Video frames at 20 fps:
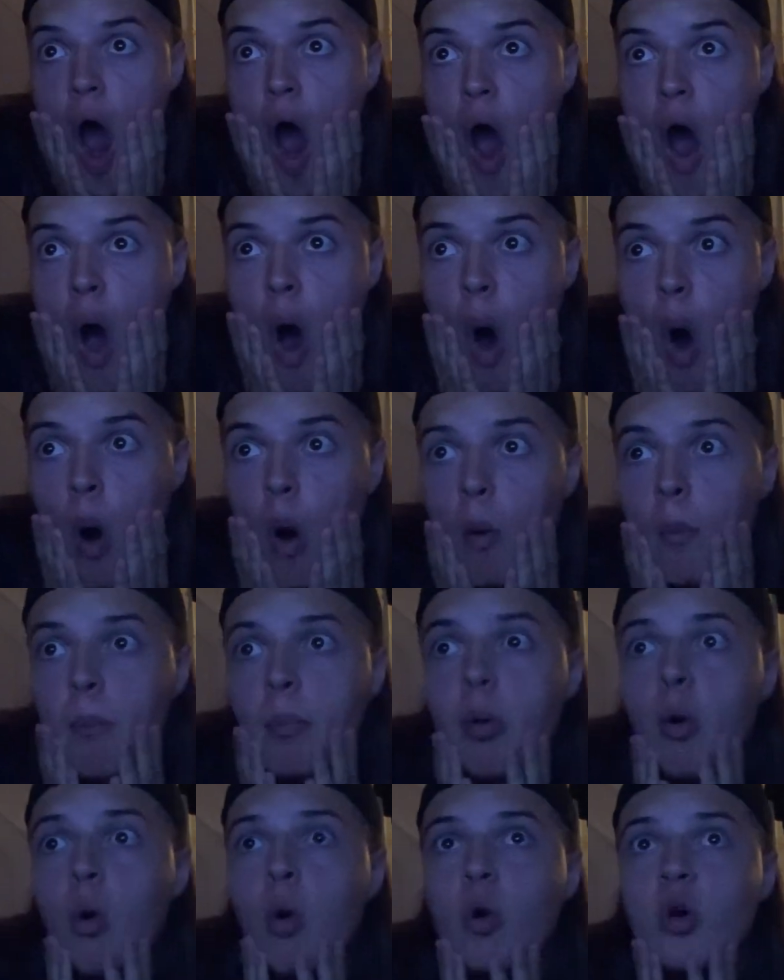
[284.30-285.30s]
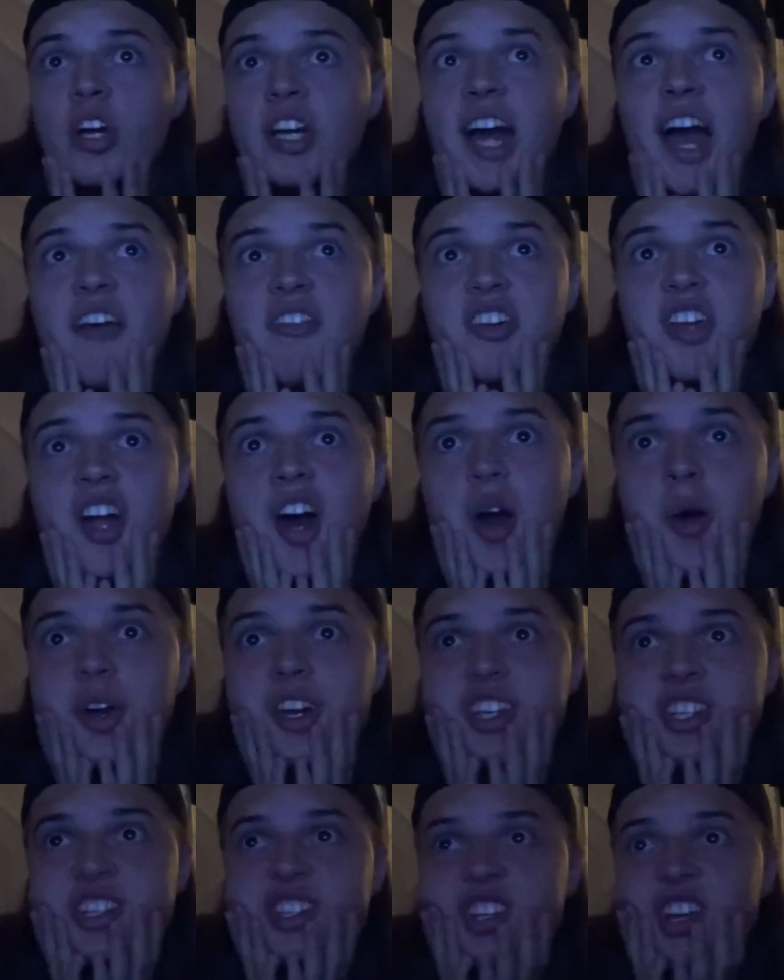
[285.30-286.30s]
Oh, poor Kevin
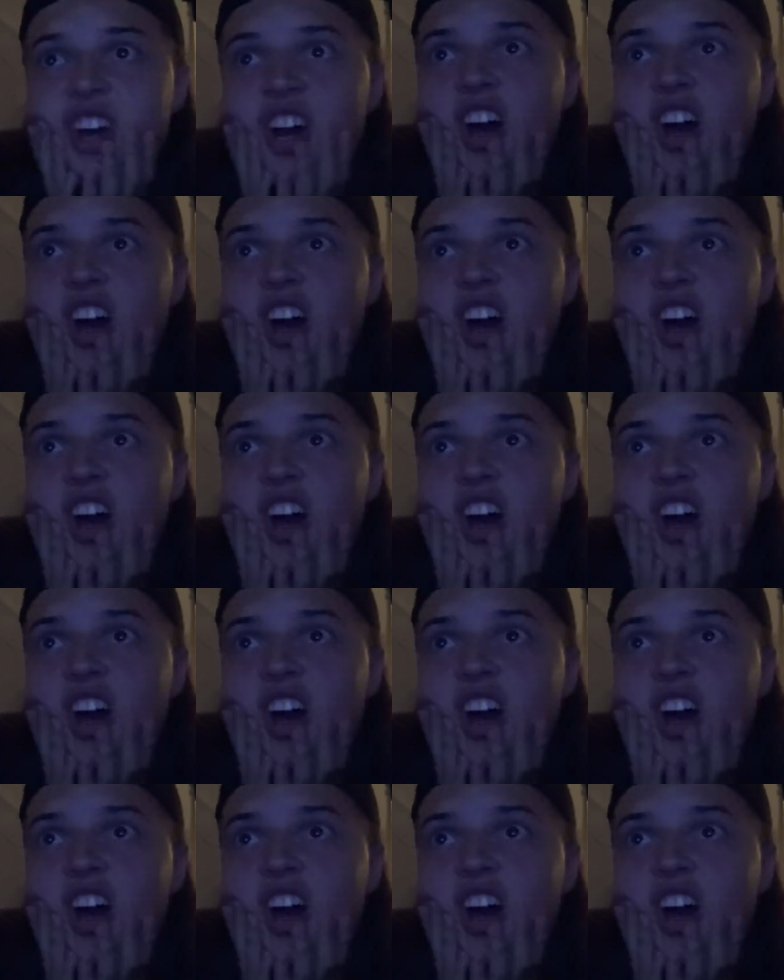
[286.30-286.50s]
Owens.